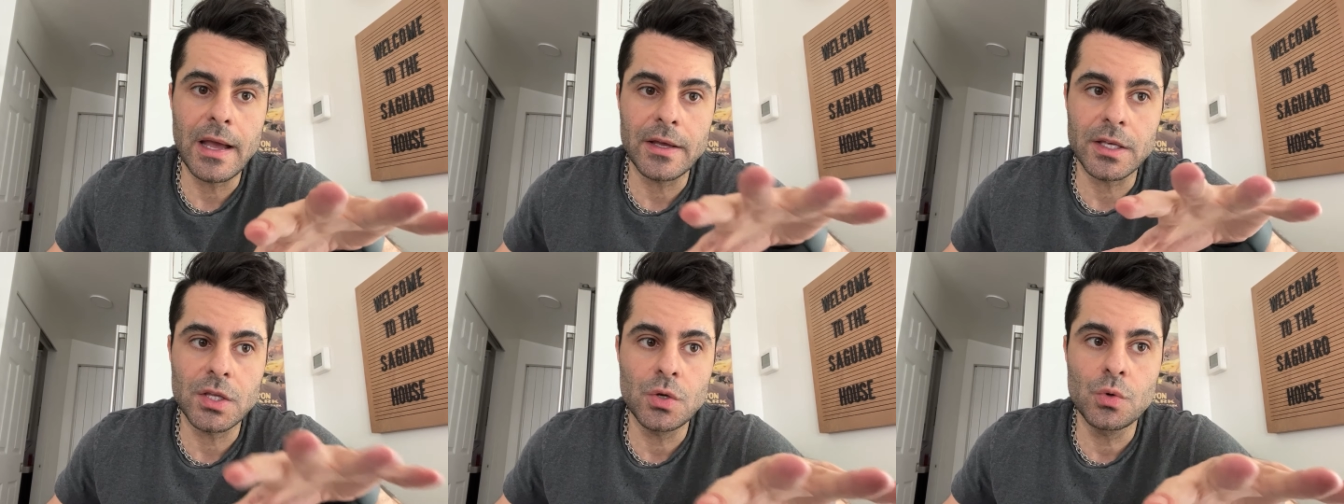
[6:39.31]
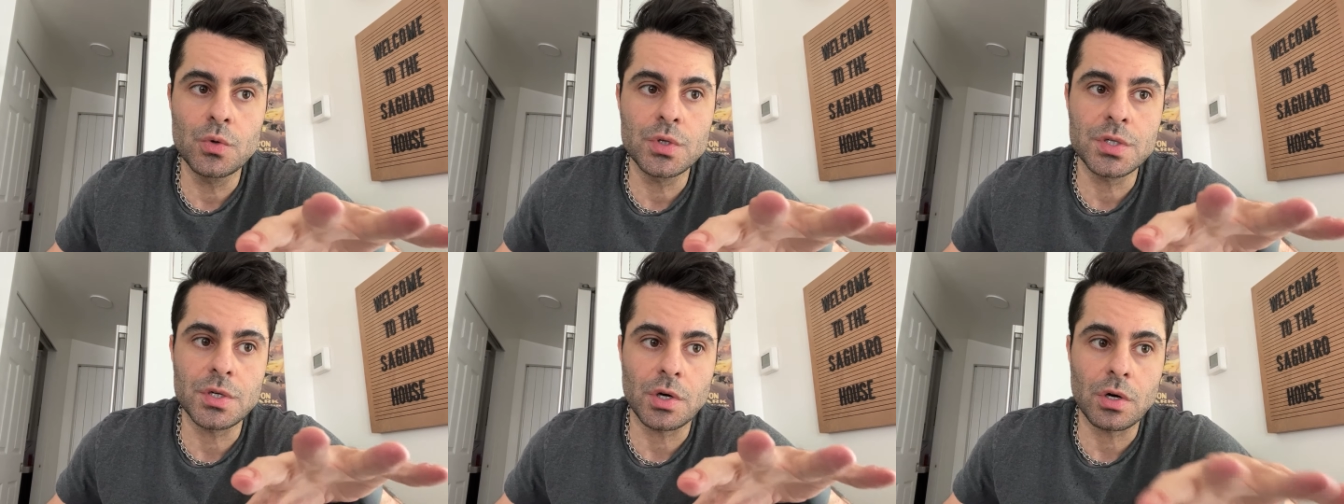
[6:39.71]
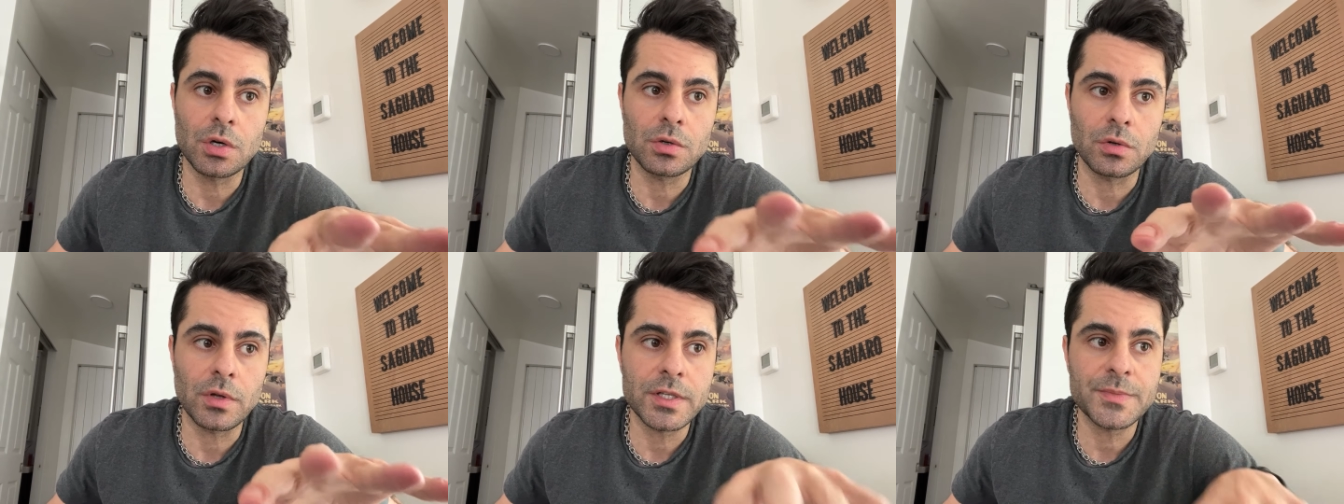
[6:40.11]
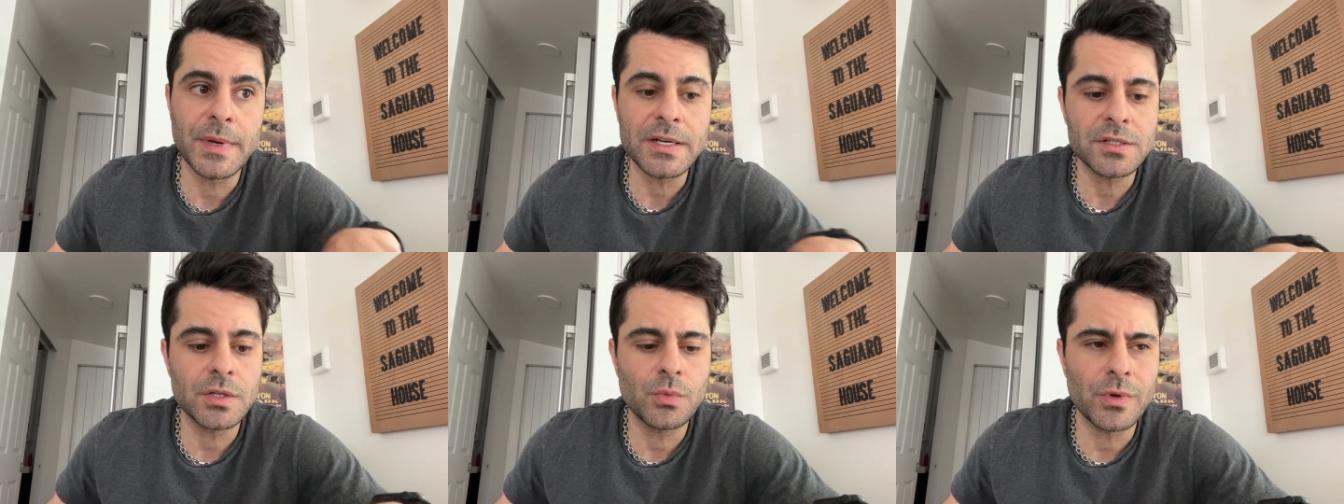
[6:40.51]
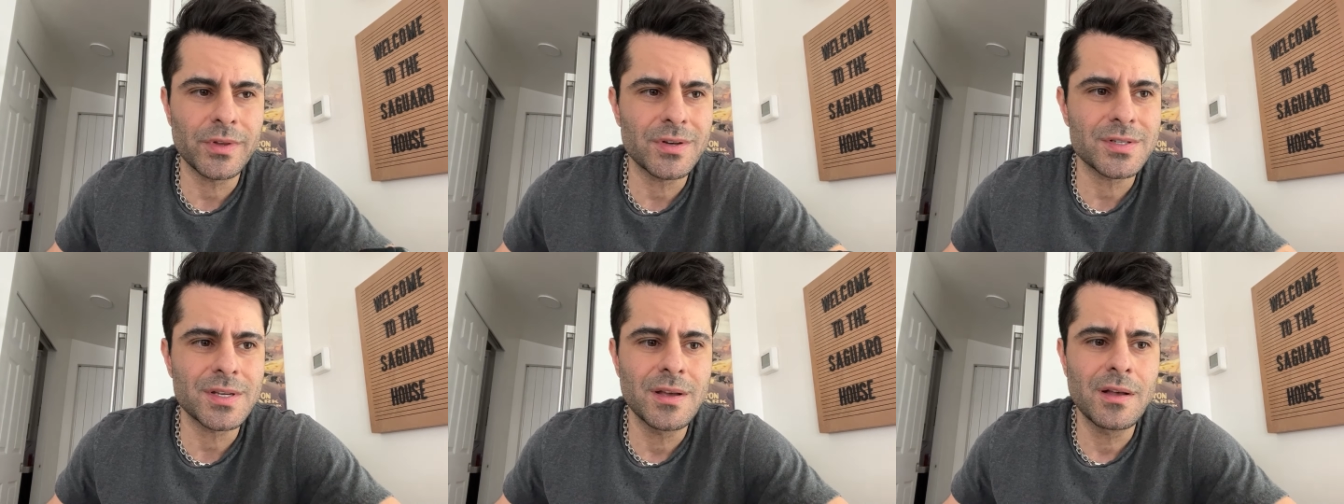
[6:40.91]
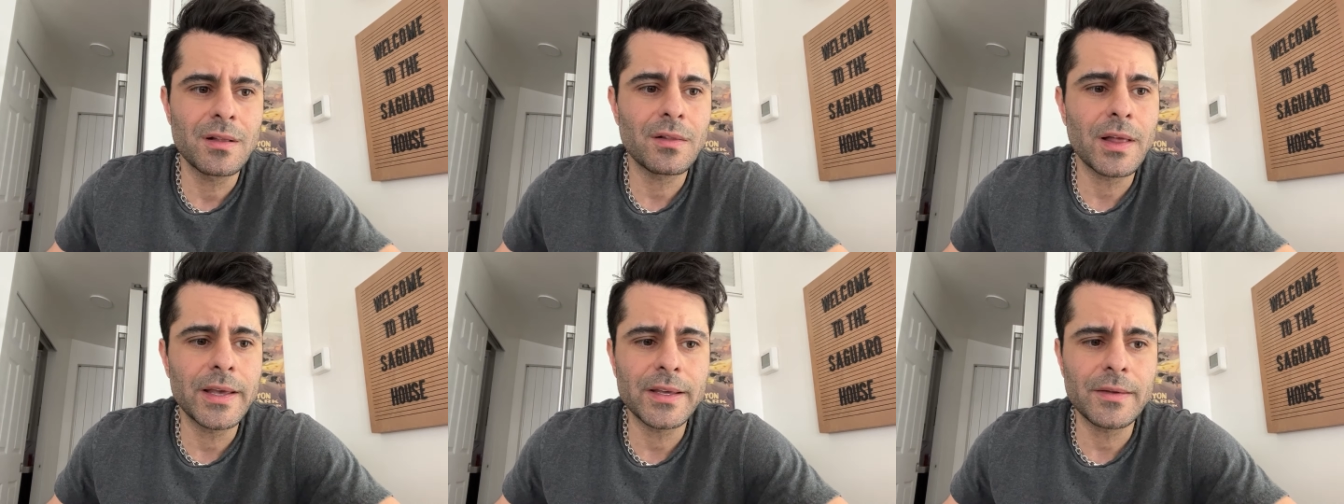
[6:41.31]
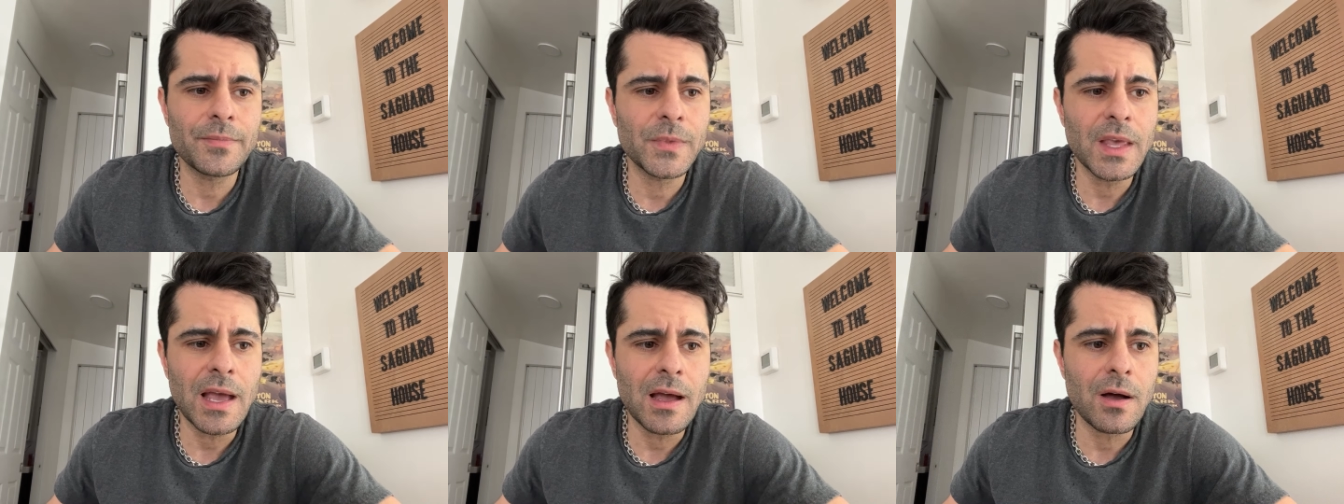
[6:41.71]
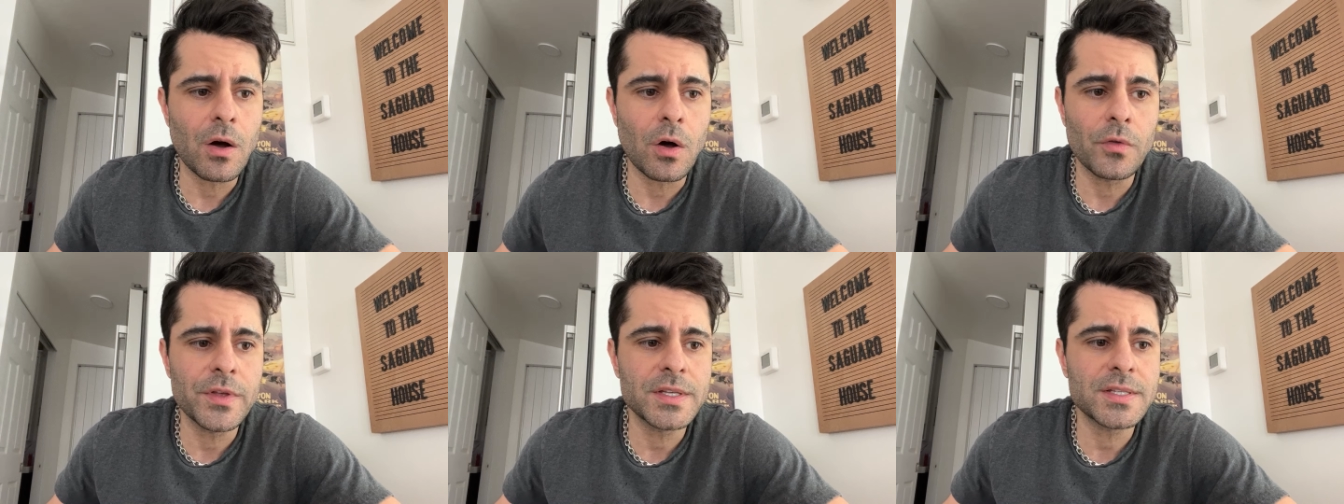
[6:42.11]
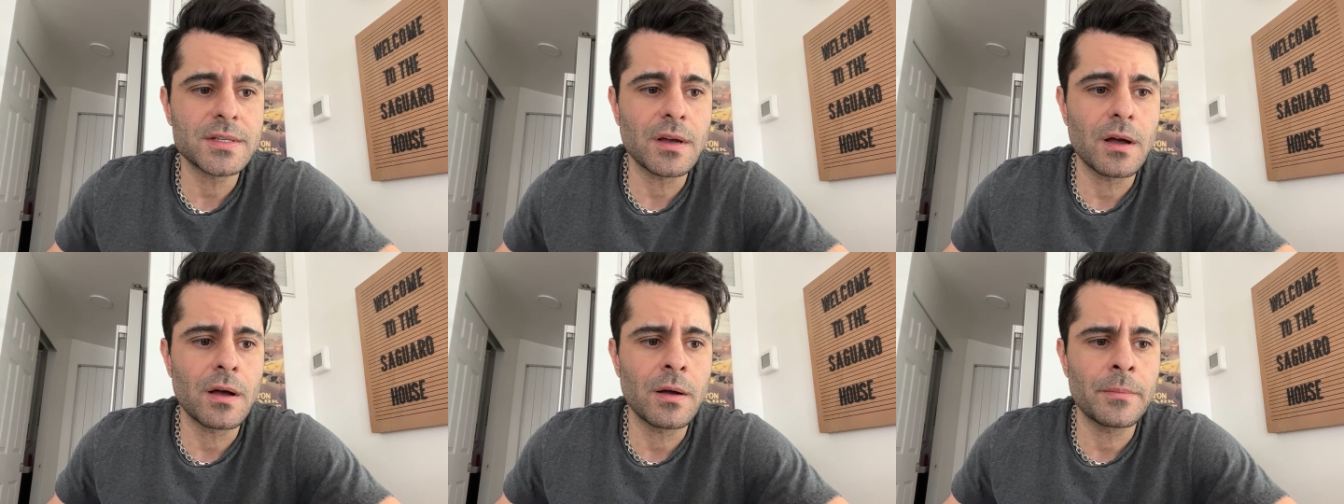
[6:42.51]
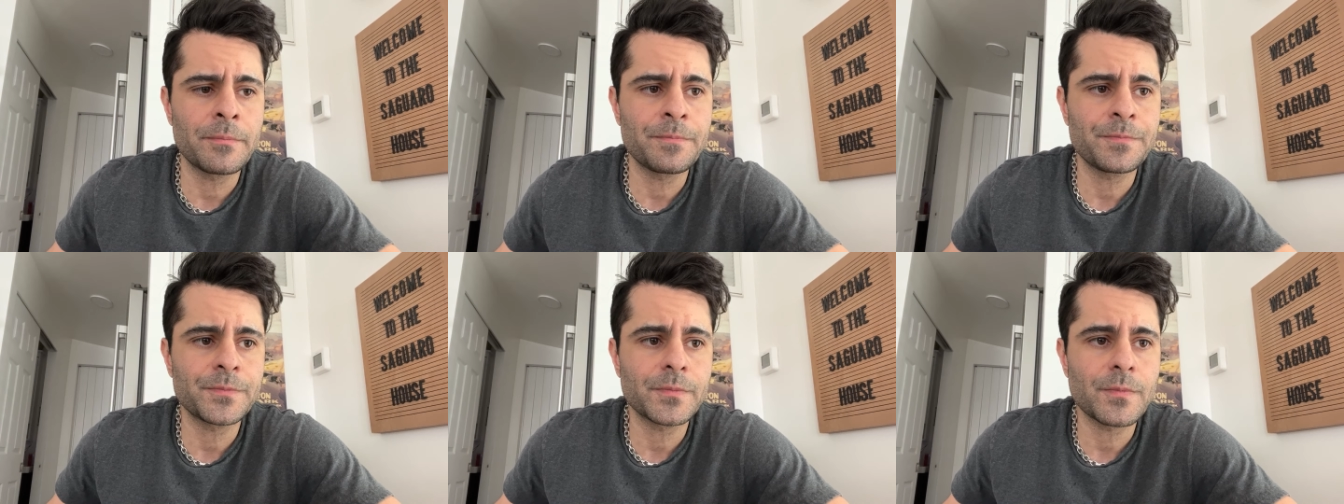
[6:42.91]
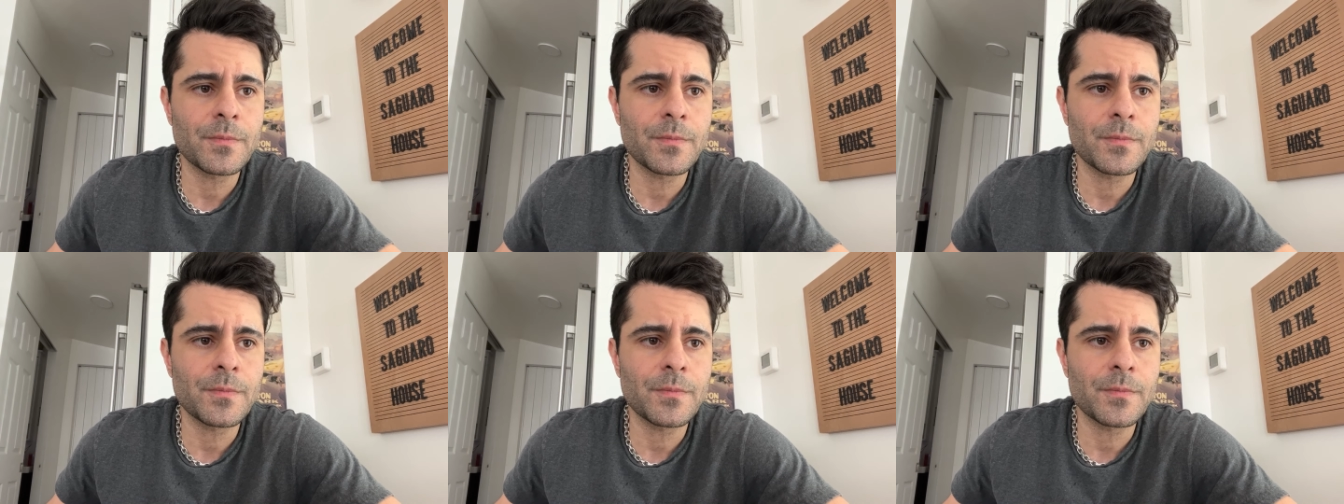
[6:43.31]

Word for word: a huge hurdle, especially when there's like, yeah, all this um